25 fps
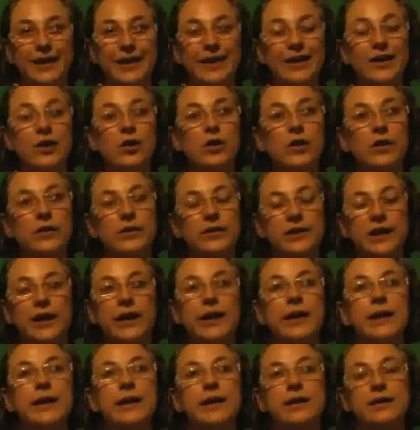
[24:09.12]
He can't
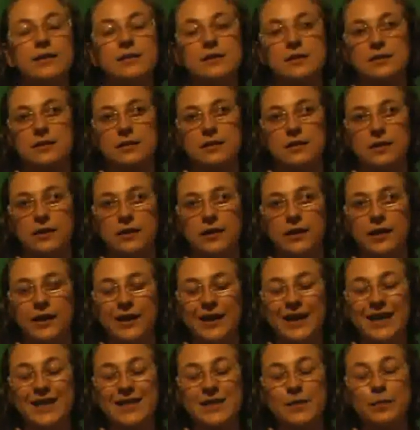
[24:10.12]
eat.
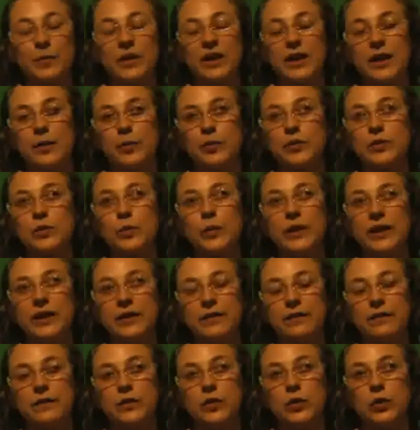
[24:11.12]
He hasn't been able to
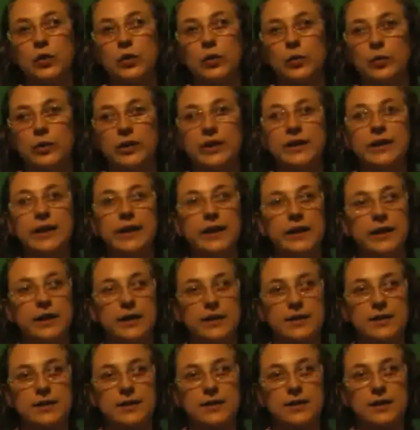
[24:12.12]
eat for
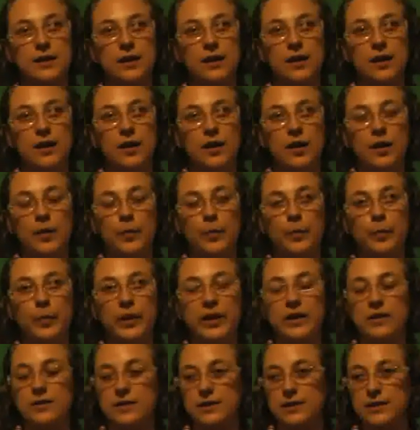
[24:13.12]
years
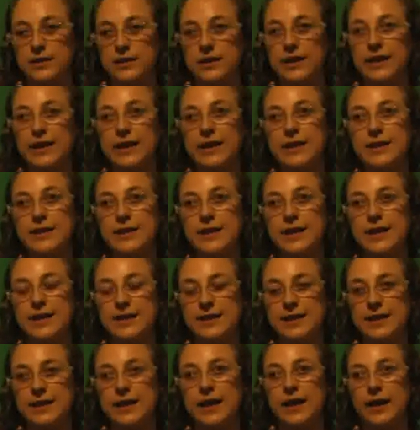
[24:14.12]
because the
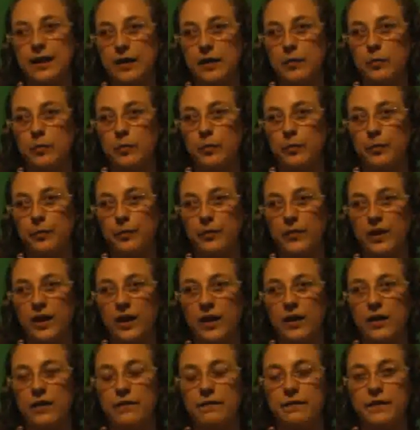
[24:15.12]
EDS in him
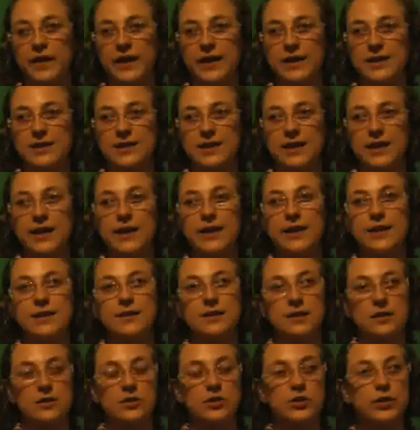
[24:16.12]
affects
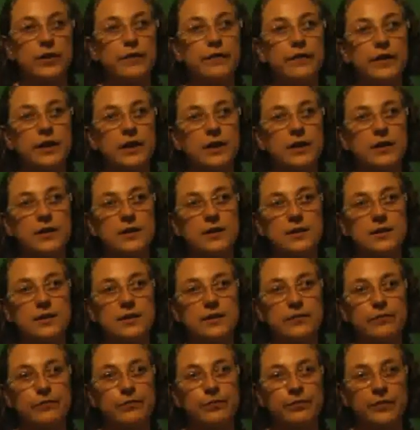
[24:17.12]
his
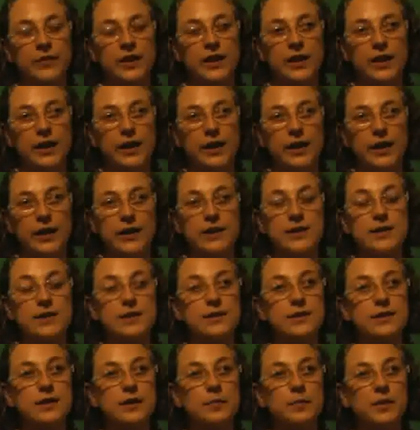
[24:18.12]
esophagus, his
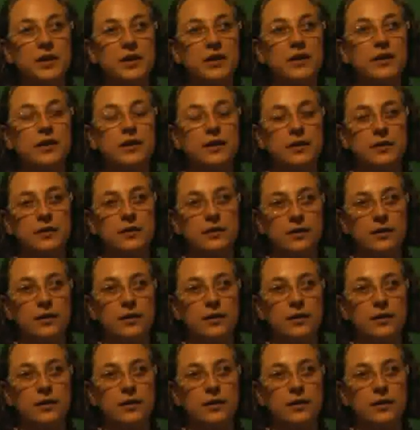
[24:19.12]
stomach